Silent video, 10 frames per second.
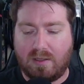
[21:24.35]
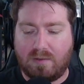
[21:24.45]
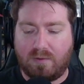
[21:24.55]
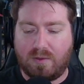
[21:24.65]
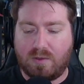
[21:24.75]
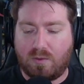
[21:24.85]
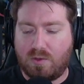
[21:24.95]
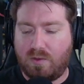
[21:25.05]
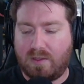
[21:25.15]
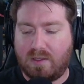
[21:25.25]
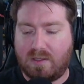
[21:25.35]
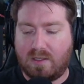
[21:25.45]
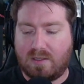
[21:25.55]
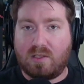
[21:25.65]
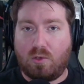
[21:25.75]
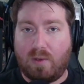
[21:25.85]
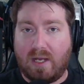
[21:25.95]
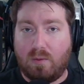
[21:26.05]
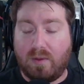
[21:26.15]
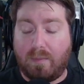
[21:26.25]
for a sorcery that says it
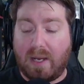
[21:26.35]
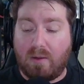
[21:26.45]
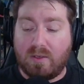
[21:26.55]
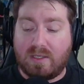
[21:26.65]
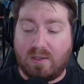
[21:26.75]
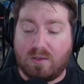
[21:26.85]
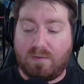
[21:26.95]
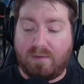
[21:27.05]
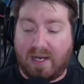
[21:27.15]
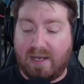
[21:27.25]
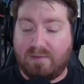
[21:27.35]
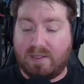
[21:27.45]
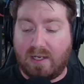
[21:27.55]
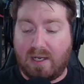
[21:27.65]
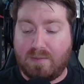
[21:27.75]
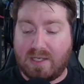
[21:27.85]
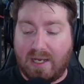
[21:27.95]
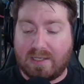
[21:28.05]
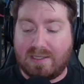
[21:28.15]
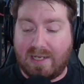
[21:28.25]
Crackle with Power deals 5 times
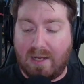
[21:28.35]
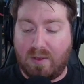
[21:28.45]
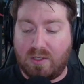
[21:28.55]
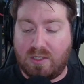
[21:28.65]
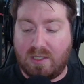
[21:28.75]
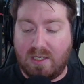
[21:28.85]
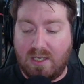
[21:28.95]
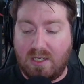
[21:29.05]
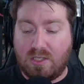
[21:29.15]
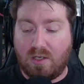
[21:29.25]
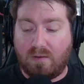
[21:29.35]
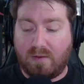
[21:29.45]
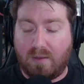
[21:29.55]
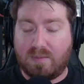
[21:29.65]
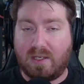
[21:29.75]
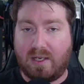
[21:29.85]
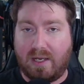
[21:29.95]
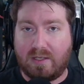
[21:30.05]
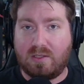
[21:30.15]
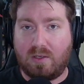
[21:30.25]
X damage to each of up to
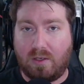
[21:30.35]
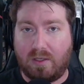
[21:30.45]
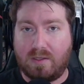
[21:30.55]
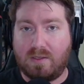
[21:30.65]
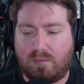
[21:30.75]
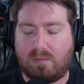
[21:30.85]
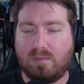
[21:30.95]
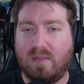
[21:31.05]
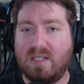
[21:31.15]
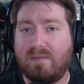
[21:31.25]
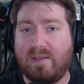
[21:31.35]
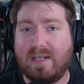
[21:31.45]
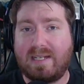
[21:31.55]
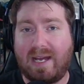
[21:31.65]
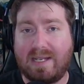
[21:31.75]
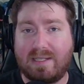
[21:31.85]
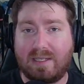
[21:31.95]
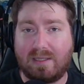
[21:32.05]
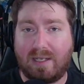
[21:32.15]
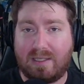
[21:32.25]
X targets. This is a fantastic
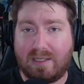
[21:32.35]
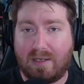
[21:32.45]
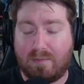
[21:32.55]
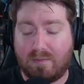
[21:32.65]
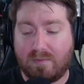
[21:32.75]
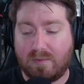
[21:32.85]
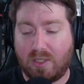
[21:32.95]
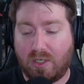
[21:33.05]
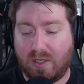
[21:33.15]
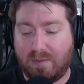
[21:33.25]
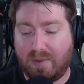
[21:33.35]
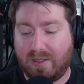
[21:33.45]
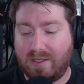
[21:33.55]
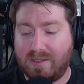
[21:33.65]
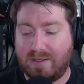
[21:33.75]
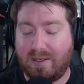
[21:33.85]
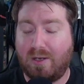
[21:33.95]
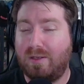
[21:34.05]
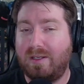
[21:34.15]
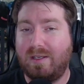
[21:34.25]
late game card because not
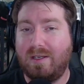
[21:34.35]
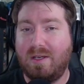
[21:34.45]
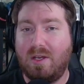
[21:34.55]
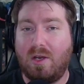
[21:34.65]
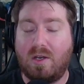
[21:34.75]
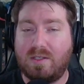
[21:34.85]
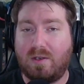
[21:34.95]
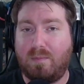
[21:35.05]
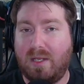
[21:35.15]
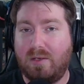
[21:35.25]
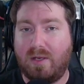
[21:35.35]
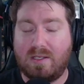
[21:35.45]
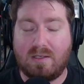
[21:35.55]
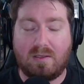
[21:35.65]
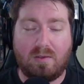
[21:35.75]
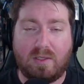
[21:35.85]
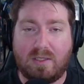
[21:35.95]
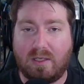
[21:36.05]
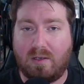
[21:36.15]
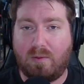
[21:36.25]
only is our Meteorites slowly
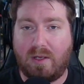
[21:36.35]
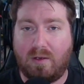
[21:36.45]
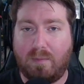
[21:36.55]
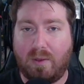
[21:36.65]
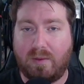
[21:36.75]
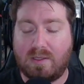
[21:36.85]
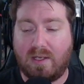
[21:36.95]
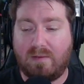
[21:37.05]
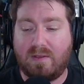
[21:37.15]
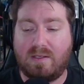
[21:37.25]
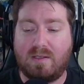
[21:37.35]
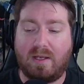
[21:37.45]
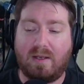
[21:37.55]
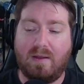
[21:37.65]
ticking away our opponent's life, this is like,